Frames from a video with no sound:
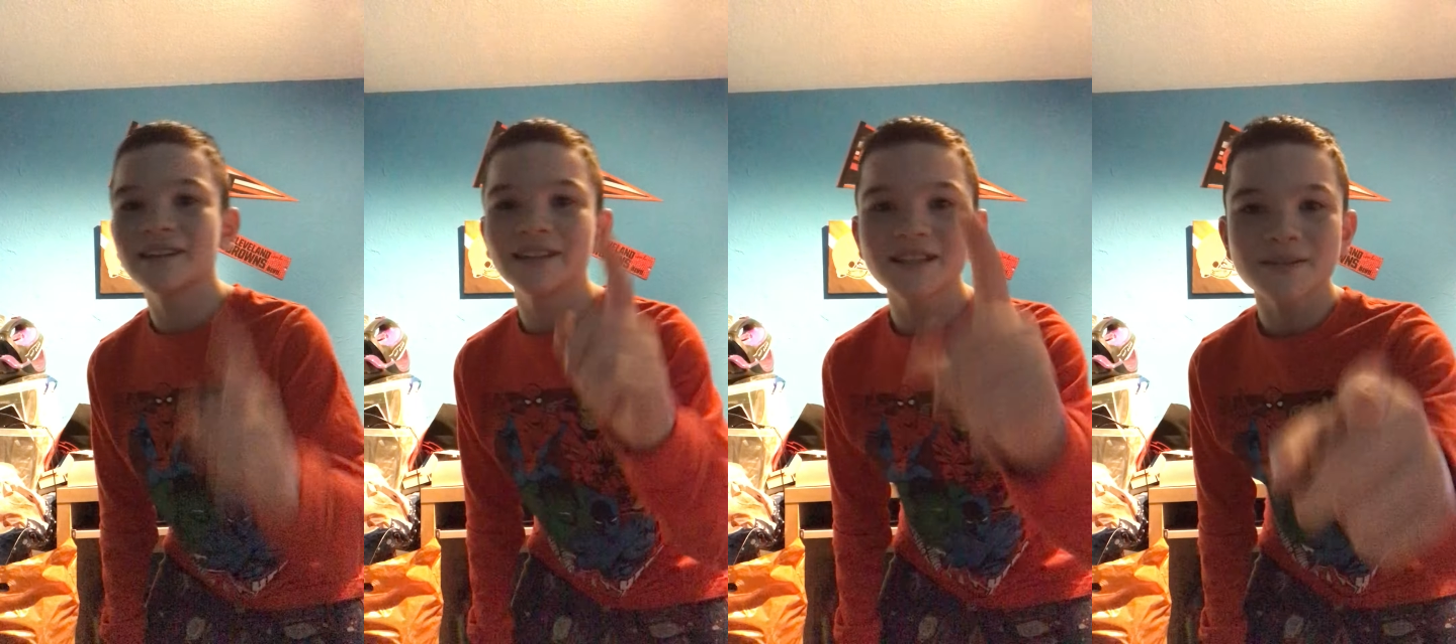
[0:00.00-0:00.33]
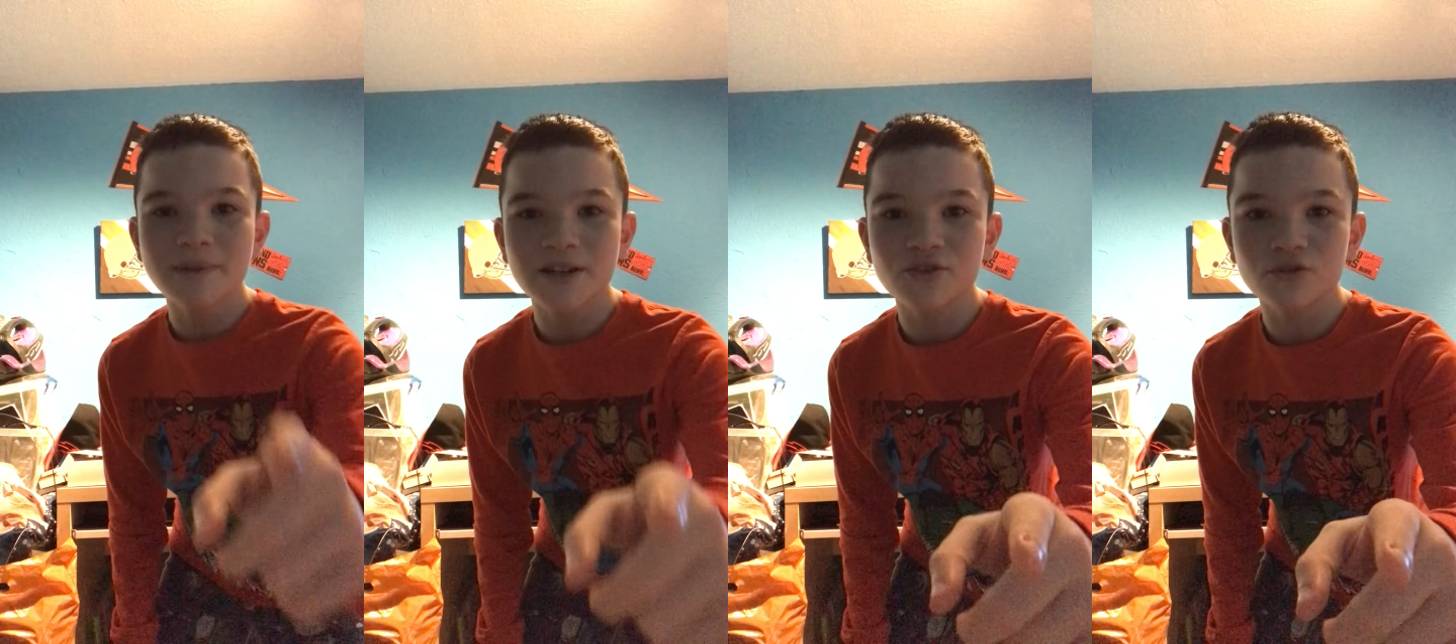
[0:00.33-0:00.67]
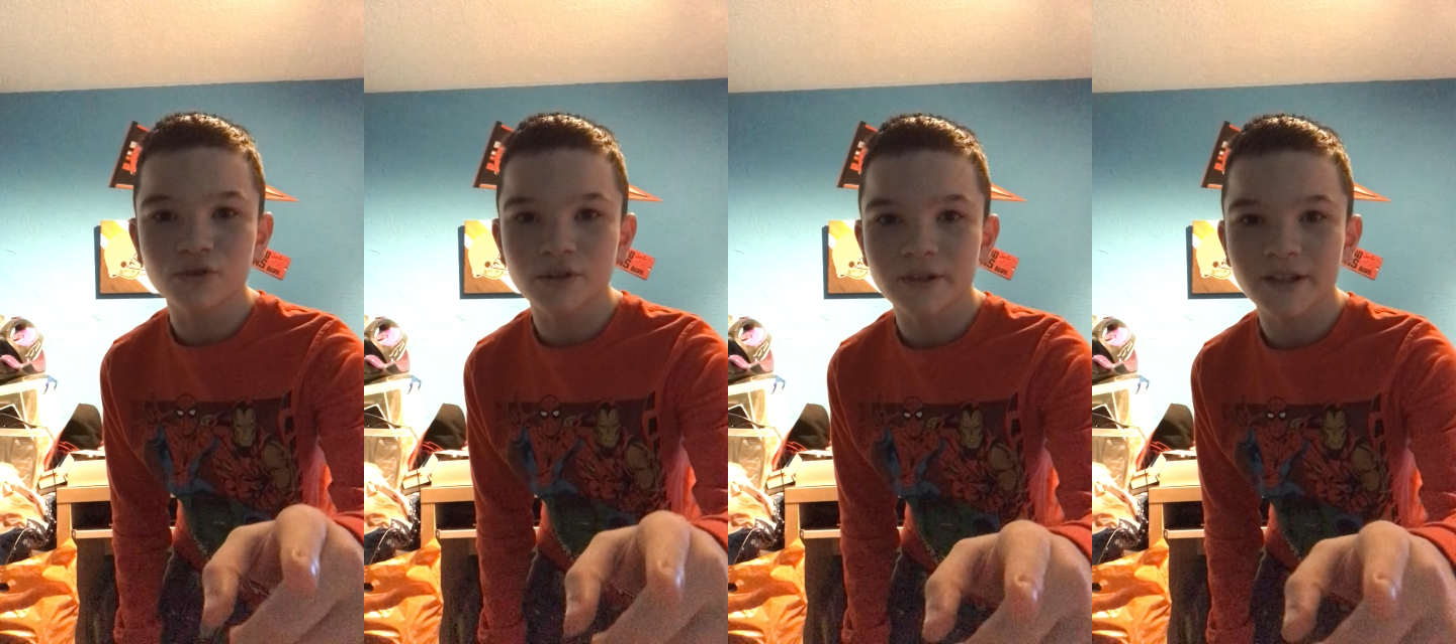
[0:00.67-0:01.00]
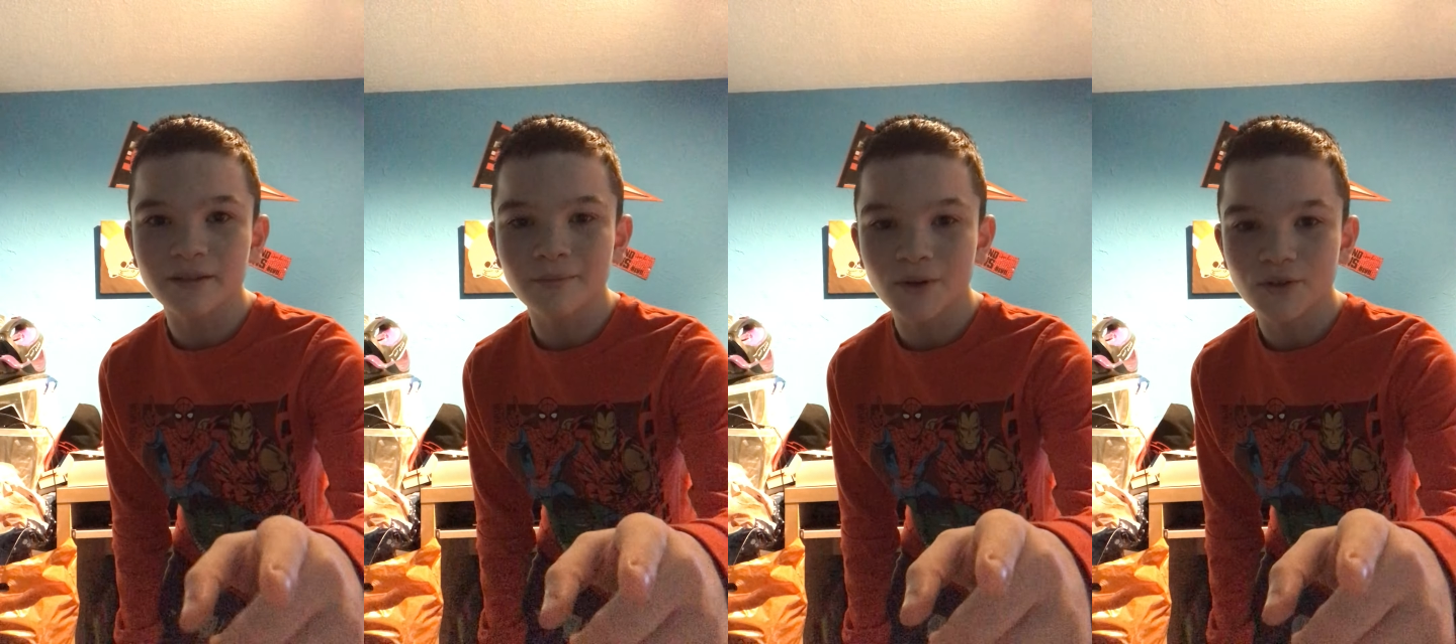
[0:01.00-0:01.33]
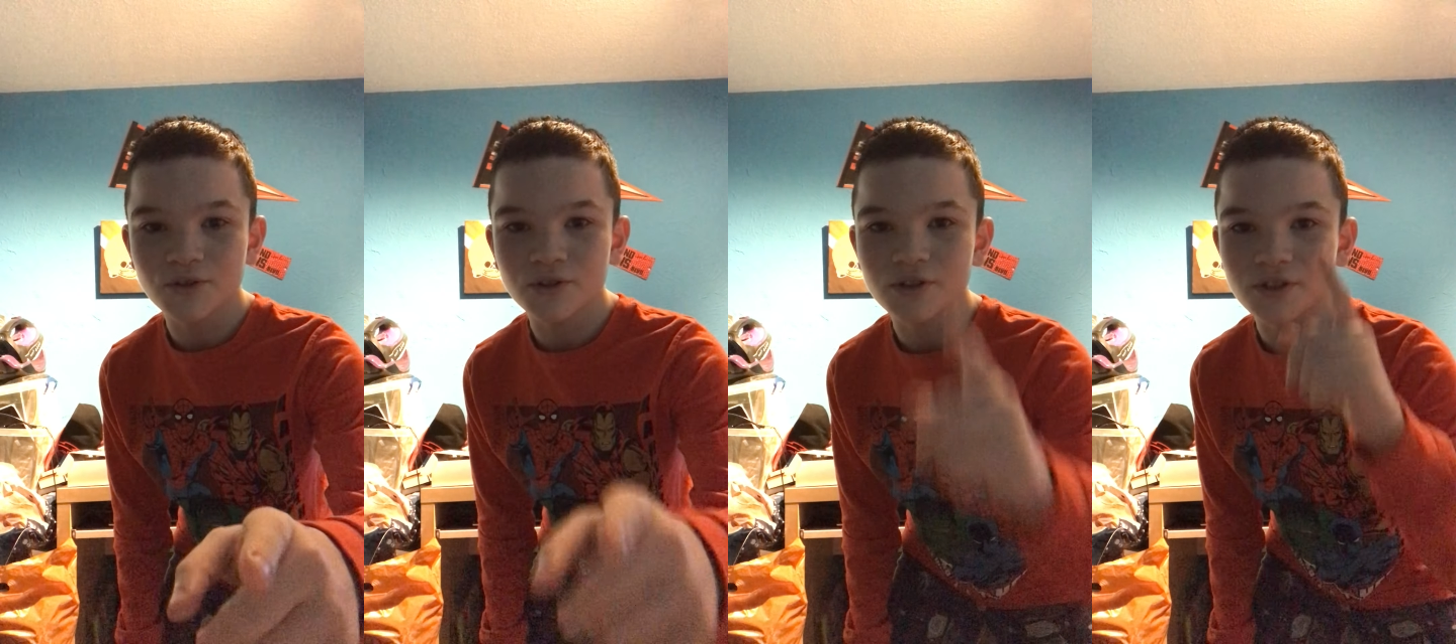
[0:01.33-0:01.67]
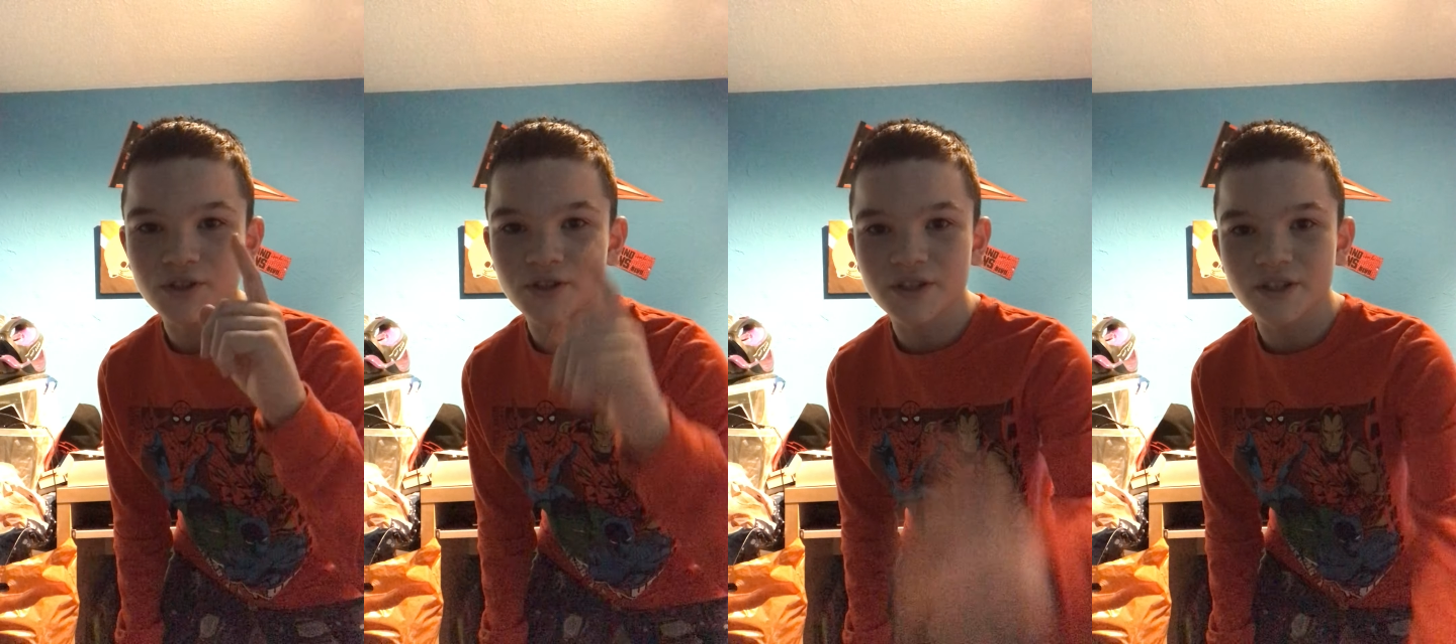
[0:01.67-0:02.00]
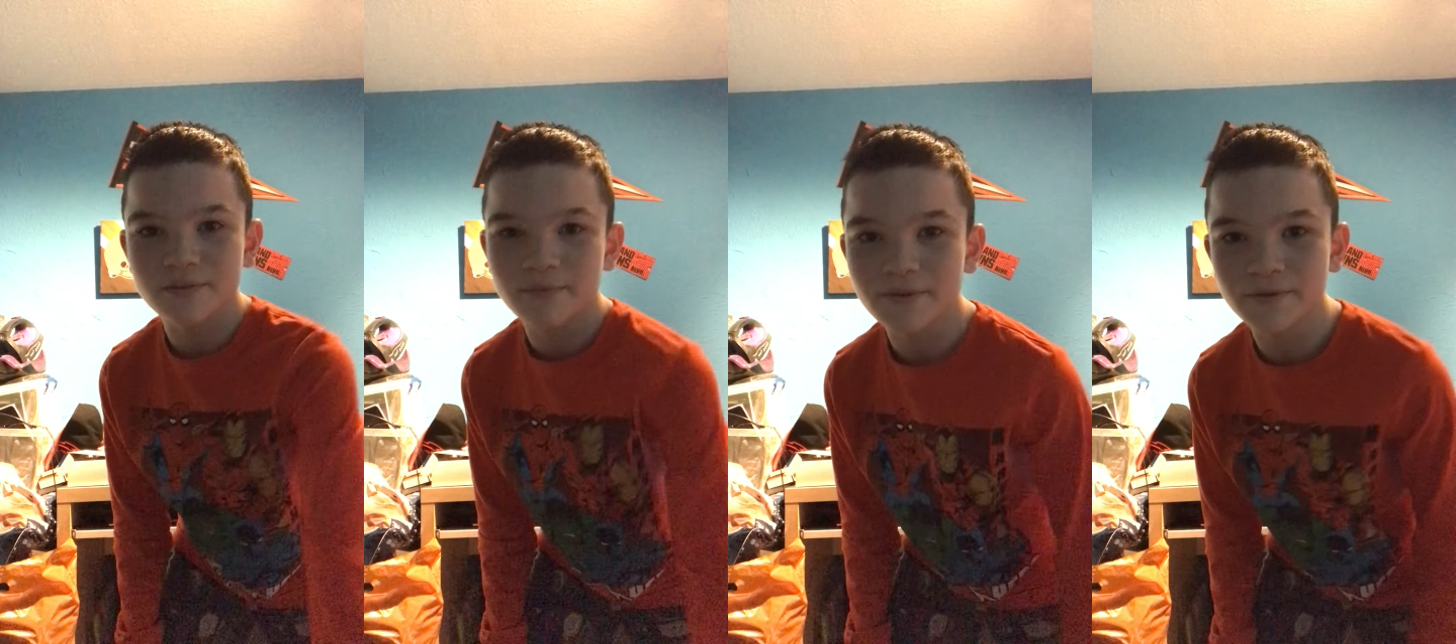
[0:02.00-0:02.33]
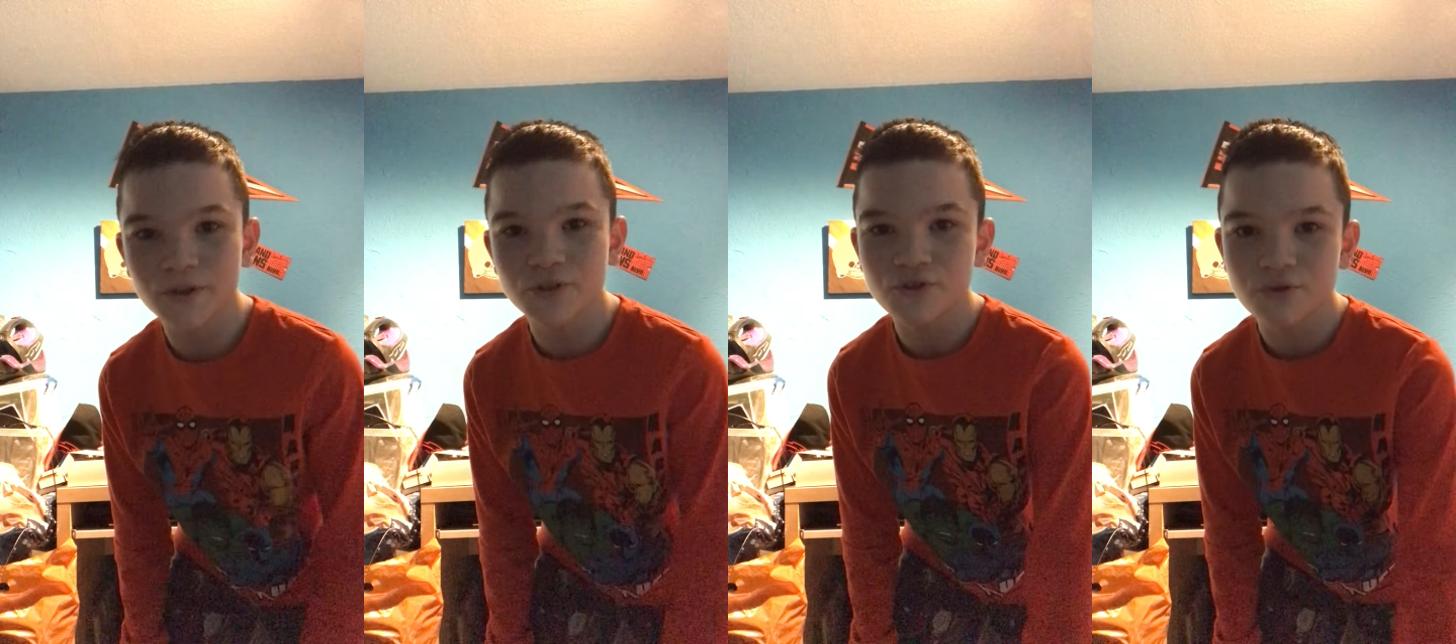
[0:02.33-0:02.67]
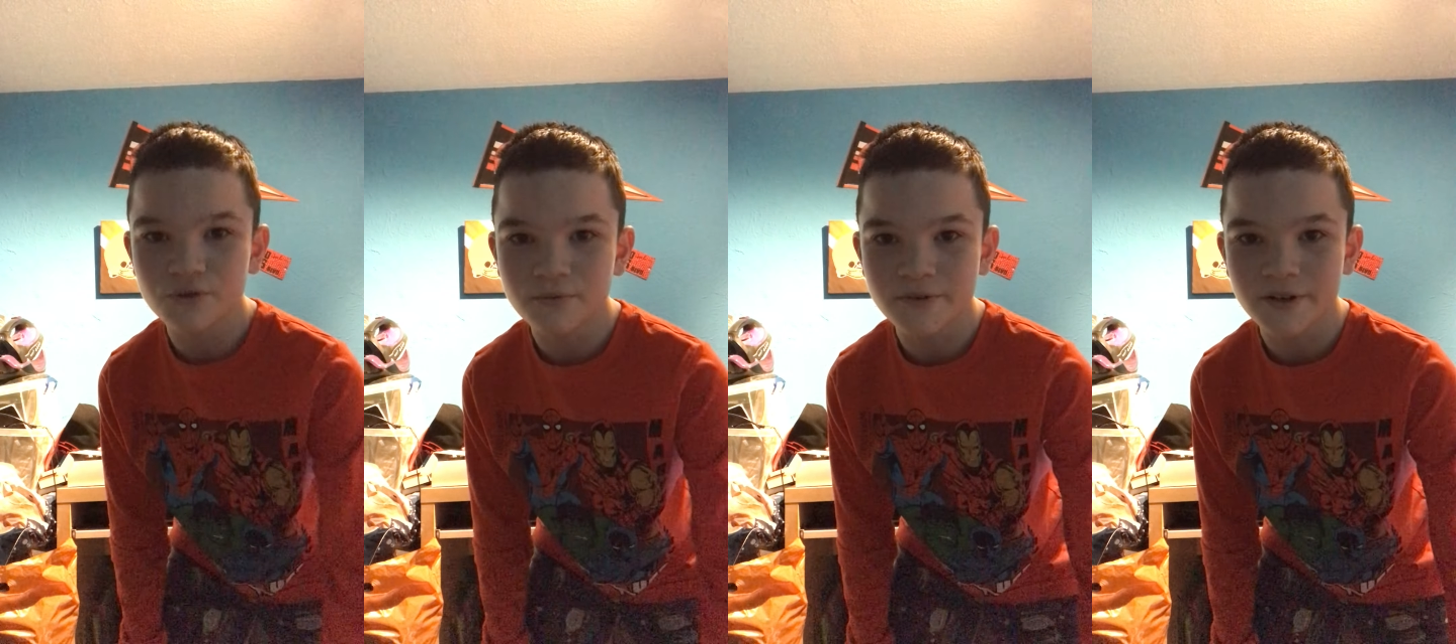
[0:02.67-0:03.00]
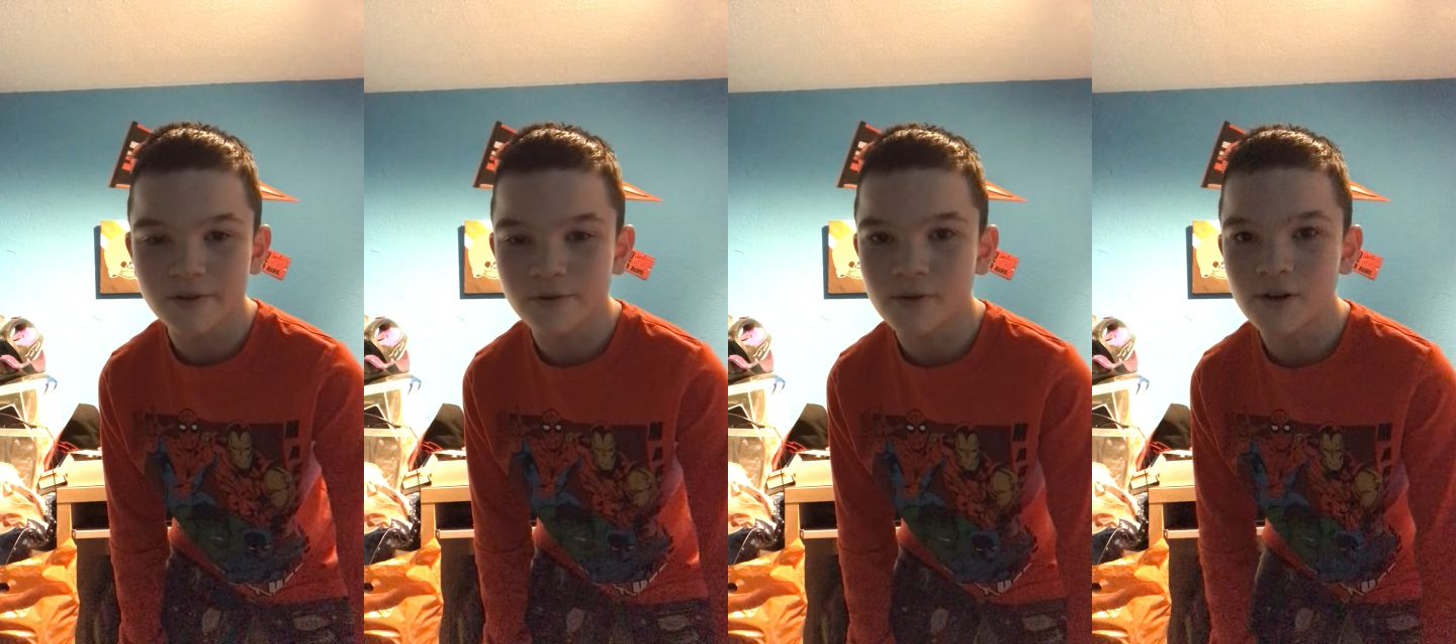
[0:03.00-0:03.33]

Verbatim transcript: and let's make sure I don't get demonetized because this is my first YouTube channel